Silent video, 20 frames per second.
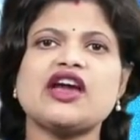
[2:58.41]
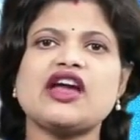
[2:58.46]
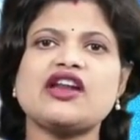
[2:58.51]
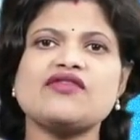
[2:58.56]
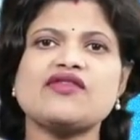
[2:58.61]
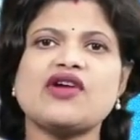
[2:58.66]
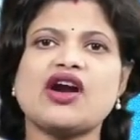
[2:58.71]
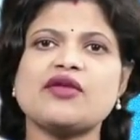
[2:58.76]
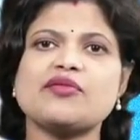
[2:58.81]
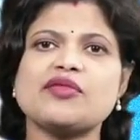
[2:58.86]

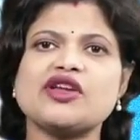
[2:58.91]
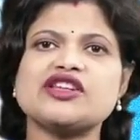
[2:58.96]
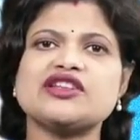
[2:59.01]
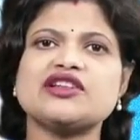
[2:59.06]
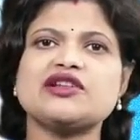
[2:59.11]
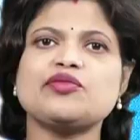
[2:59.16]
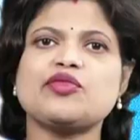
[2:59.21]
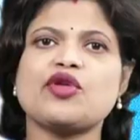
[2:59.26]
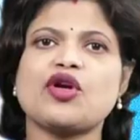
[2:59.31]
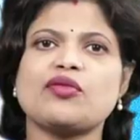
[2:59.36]

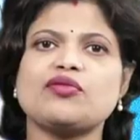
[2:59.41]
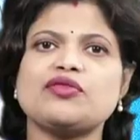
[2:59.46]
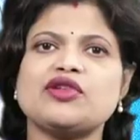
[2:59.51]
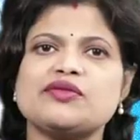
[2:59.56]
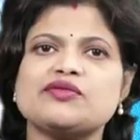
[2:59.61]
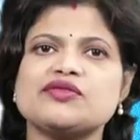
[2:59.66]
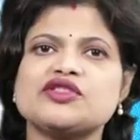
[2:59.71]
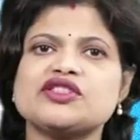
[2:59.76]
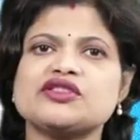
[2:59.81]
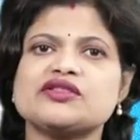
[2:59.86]
environmental
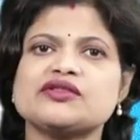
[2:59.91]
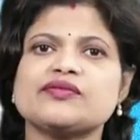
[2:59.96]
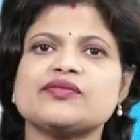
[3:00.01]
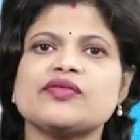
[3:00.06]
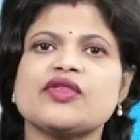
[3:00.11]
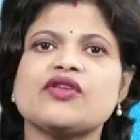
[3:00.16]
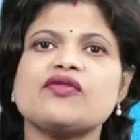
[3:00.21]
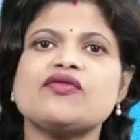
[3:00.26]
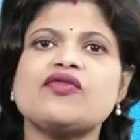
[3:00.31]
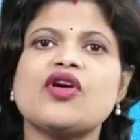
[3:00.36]
problems
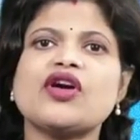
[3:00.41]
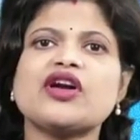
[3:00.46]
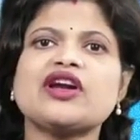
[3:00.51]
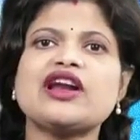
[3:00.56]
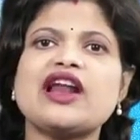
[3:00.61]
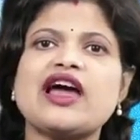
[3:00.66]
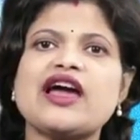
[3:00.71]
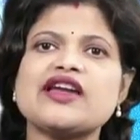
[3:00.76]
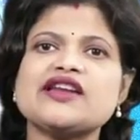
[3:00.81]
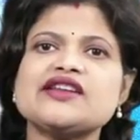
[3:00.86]
for
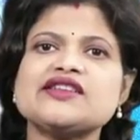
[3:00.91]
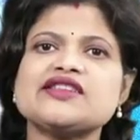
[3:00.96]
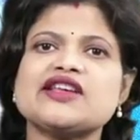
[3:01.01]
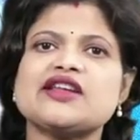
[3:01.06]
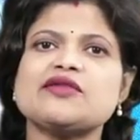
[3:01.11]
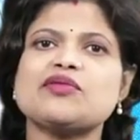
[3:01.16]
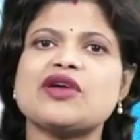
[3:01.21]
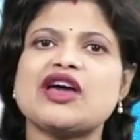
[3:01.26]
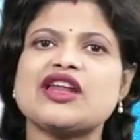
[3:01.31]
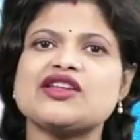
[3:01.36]
clients
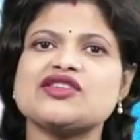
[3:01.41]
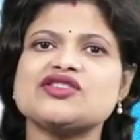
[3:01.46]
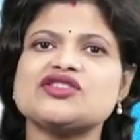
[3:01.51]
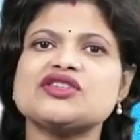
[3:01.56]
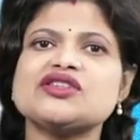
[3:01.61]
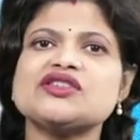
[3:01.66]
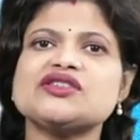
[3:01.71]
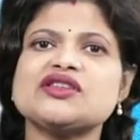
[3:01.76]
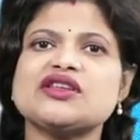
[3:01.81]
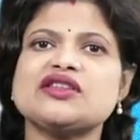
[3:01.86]
and
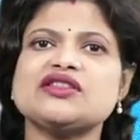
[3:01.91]
managers